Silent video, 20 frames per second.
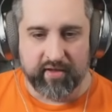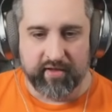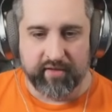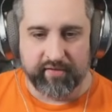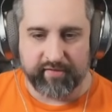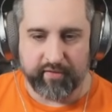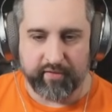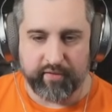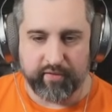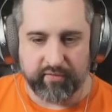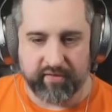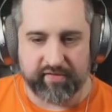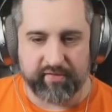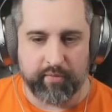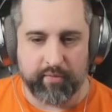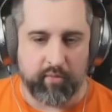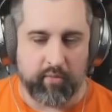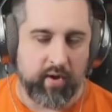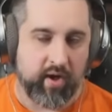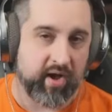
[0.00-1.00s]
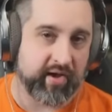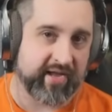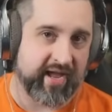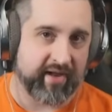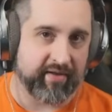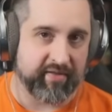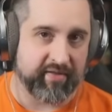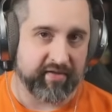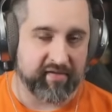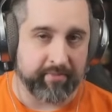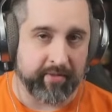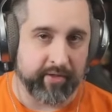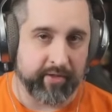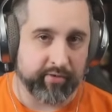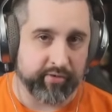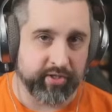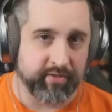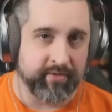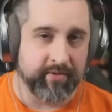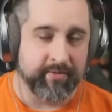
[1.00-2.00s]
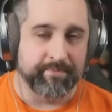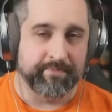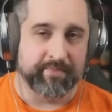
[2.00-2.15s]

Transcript: so units won't walk out of the explosion.